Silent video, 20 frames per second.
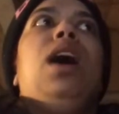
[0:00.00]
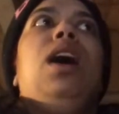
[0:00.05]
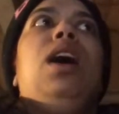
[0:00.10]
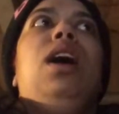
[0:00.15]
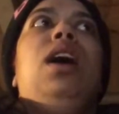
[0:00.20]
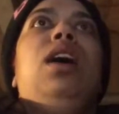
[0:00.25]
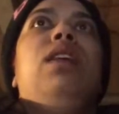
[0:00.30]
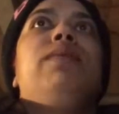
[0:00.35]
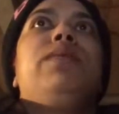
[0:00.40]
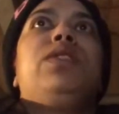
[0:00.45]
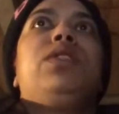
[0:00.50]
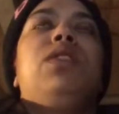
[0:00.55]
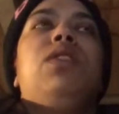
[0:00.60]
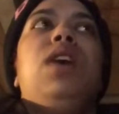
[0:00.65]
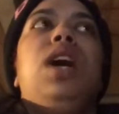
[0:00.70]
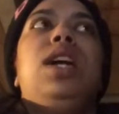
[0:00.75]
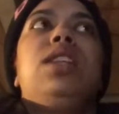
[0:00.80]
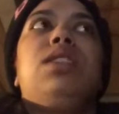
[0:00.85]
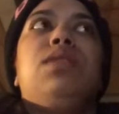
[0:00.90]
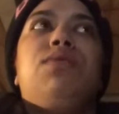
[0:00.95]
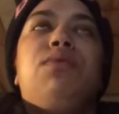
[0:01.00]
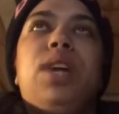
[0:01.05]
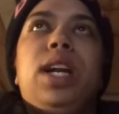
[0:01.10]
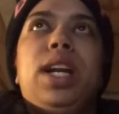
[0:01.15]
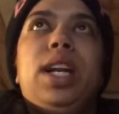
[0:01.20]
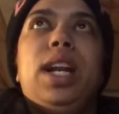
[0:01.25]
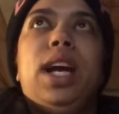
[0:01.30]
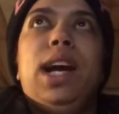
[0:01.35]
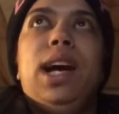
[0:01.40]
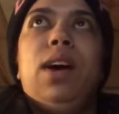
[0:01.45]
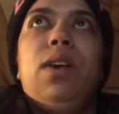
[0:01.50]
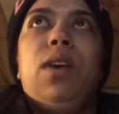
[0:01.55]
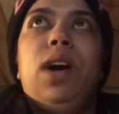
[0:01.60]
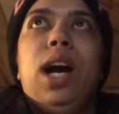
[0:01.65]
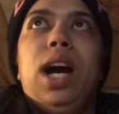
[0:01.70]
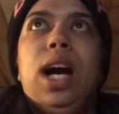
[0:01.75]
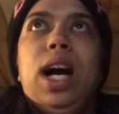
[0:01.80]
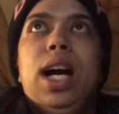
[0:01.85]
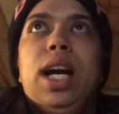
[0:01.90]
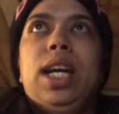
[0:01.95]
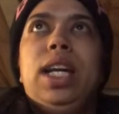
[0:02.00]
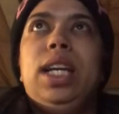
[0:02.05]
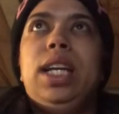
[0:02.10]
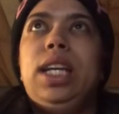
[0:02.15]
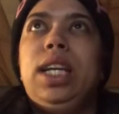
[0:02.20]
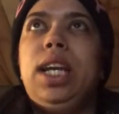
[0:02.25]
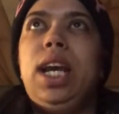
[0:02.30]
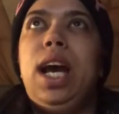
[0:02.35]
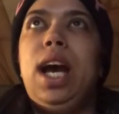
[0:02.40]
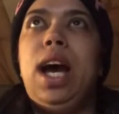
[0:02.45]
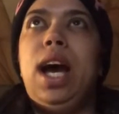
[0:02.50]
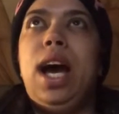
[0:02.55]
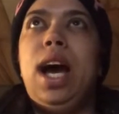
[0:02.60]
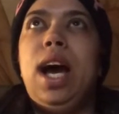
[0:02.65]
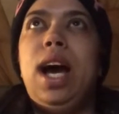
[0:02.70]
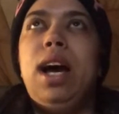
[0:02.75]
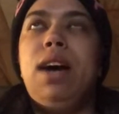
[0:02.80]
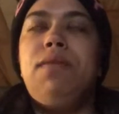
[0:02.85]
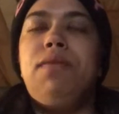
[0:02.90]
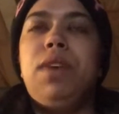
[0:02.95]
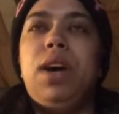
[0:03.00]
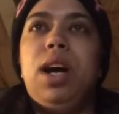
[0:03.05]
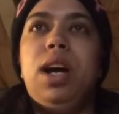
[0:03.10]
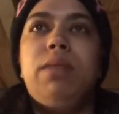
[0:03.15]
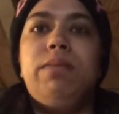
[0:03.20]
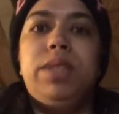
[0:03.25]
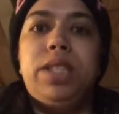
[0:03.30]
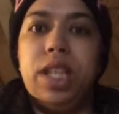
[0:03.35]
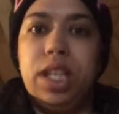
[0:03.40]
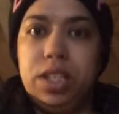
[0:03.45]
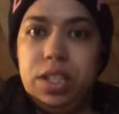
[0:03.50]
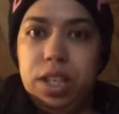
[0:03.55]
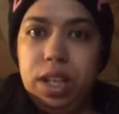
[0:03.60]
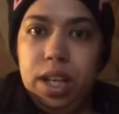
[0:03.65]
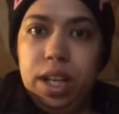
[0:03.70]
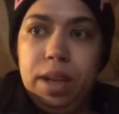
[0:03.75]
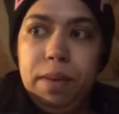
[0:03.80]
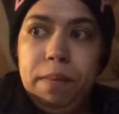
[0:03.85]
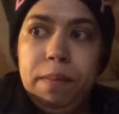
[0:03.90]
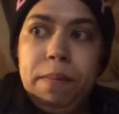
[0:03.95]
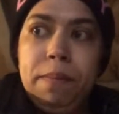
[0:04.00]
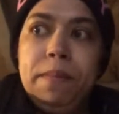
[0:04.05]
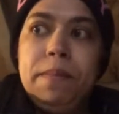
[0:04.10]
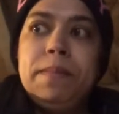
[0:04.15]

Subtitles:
So as of right now, I have Section 8,